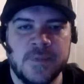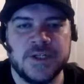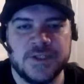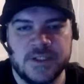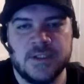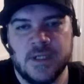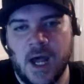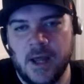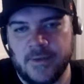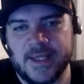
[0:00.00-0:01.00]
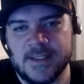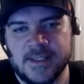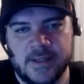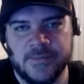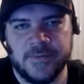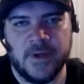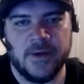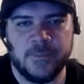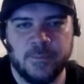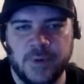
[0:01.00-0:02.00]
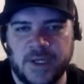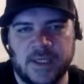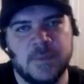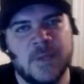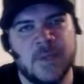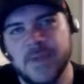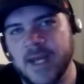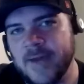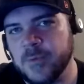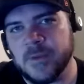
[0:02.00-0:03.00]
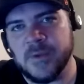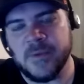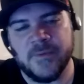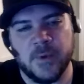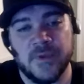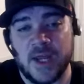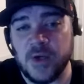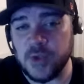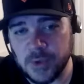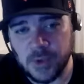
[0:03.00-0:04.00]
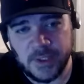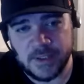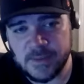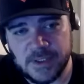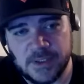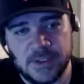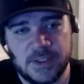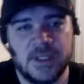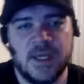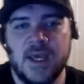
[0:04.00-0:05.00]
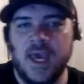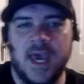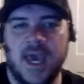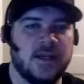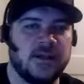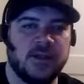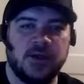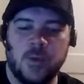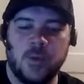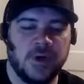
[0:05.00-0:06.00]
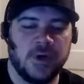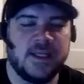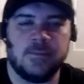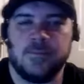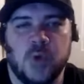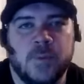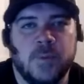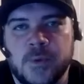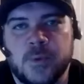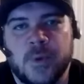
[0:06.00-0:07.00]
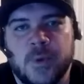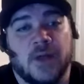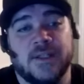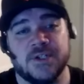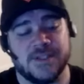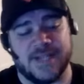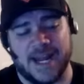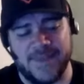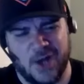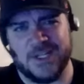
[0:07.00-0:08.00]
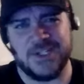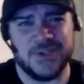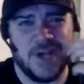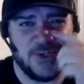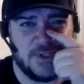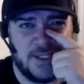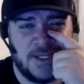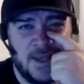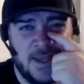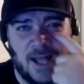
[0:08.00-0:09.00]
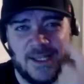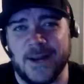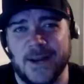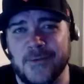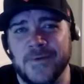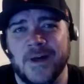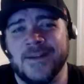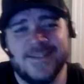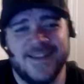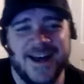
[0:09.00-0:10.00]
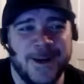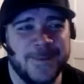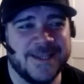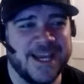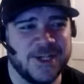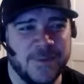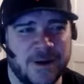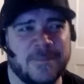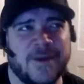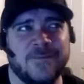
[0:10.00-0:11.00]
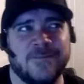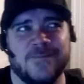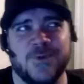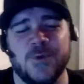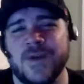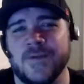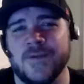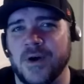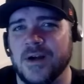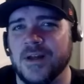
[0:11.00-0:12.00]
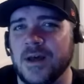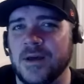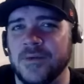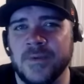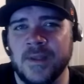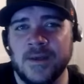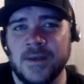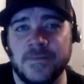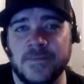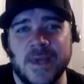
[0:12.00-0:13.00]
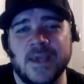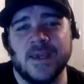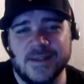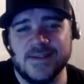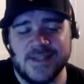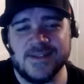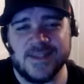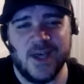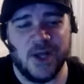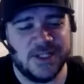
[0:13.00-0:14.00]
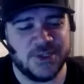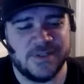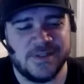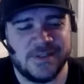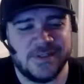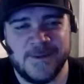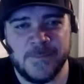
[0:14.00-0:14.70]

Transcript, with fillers: mixture, uh, like I said, of, of bringing in people that I've worked with before that I knew were going to be good, and mm-hmm. you know, bringing in new people with auditions. And I think auditions are actually a lot of fun. Um, that's actually probably my new favorite part of filmmaking is is the auditions.